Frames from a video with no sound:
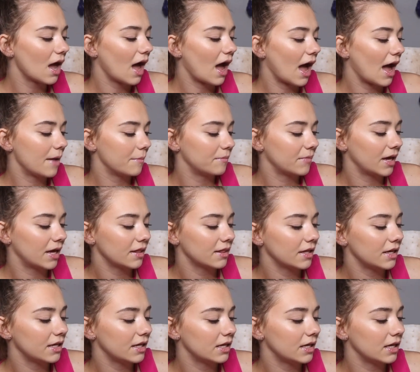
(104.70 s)
I
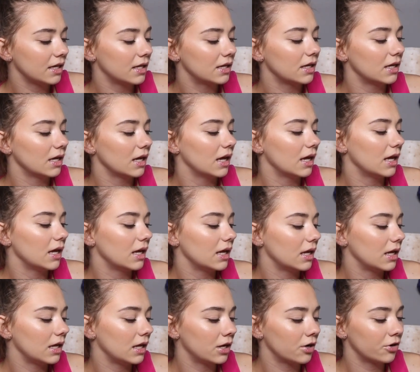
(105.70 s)
mainly need
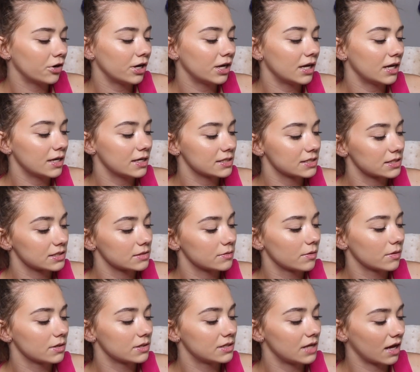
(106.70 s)
earrings,
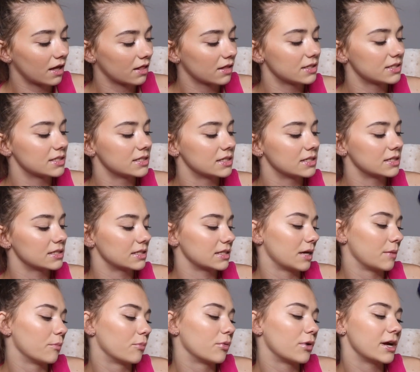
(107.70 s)
necklaces,
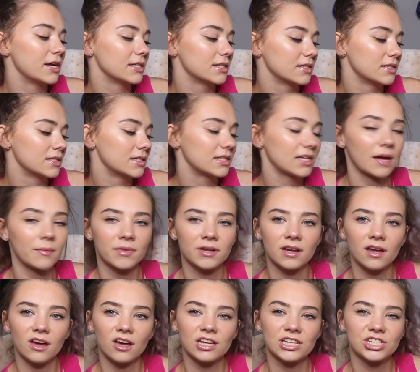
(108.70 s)
and bracelets. I'm
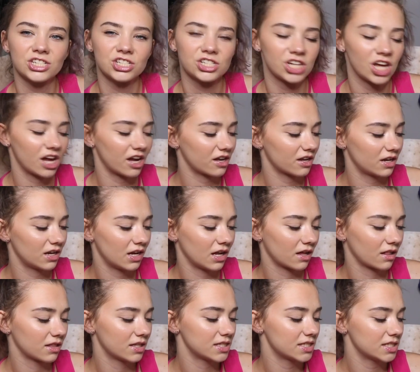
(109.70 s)
going to uncheck
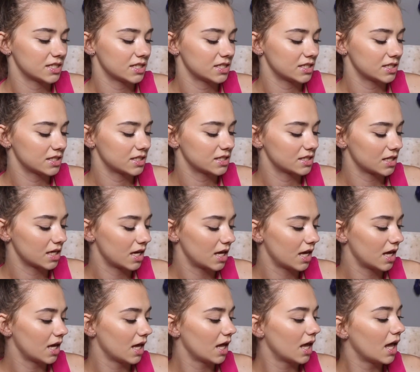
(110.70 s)
necklaces.
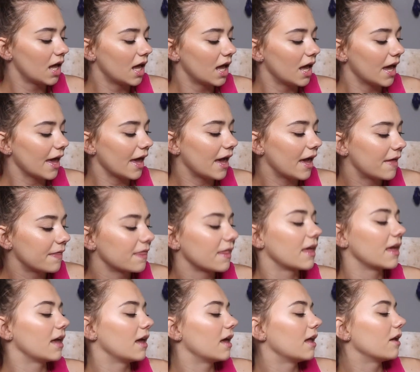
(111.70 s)
And
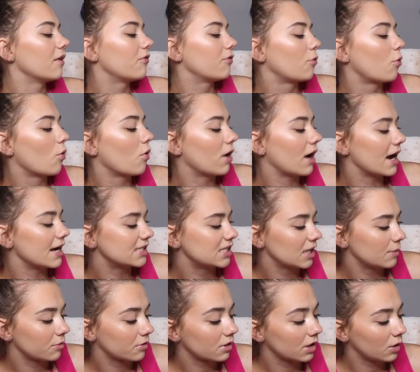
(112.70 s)
then I
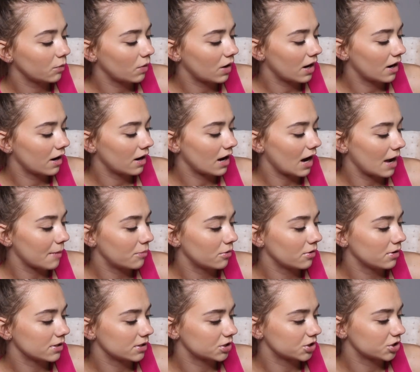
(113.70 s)
typically wear, I
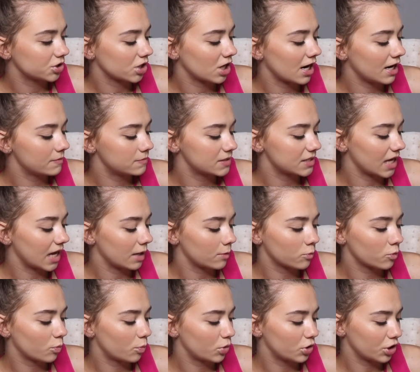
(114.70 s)
put stripes,
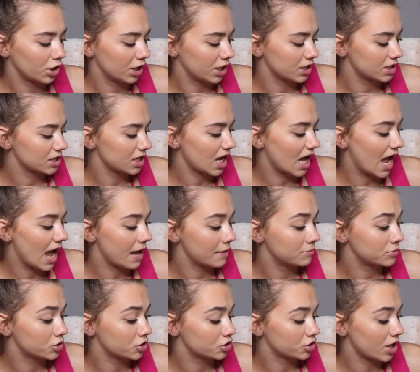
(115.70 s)
animal print,
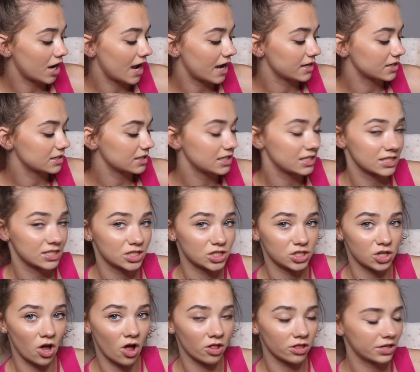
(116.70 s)
abstract, and
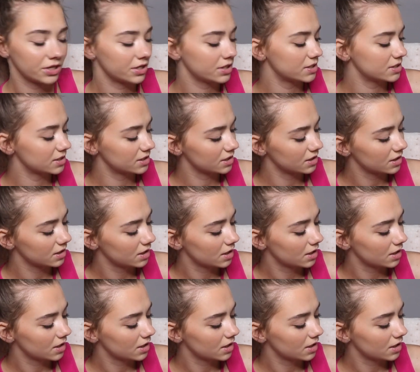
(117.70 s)
solids.